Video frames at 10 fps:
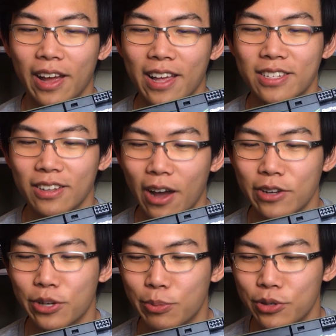as the high
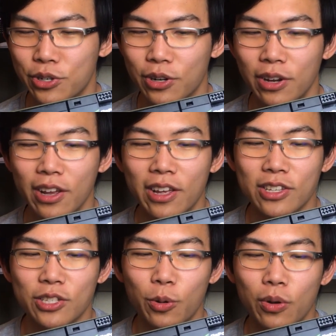temperature. So